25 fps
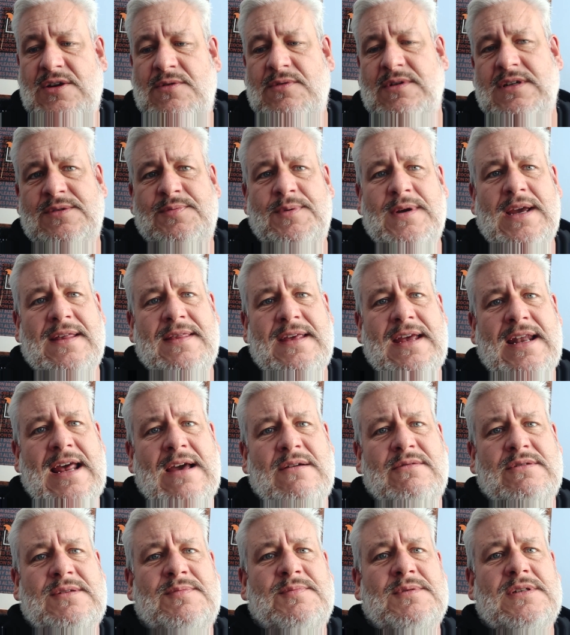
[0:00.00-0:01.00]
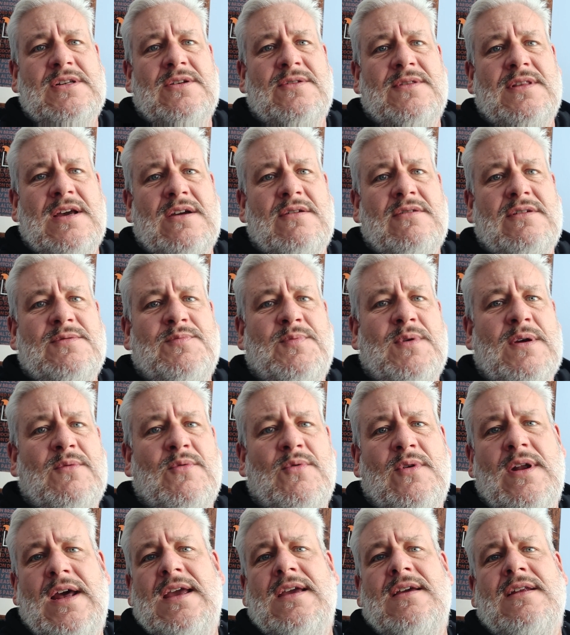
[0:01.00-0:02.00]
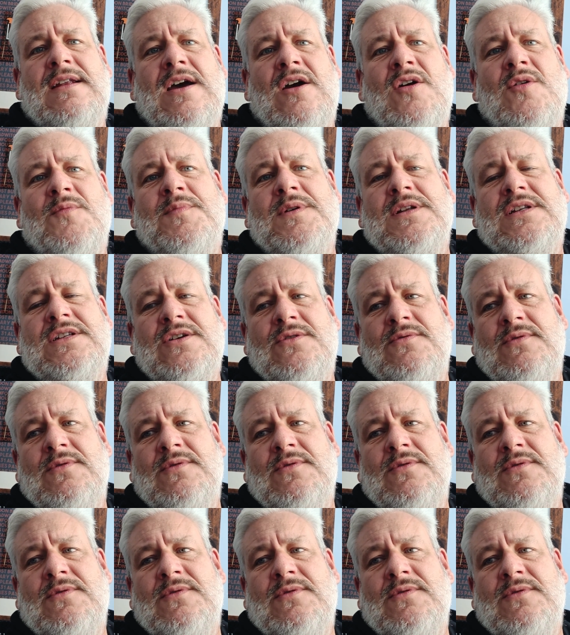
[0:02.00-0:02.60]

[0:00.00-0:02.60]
As soon as we get the announcements on those, we will let you know.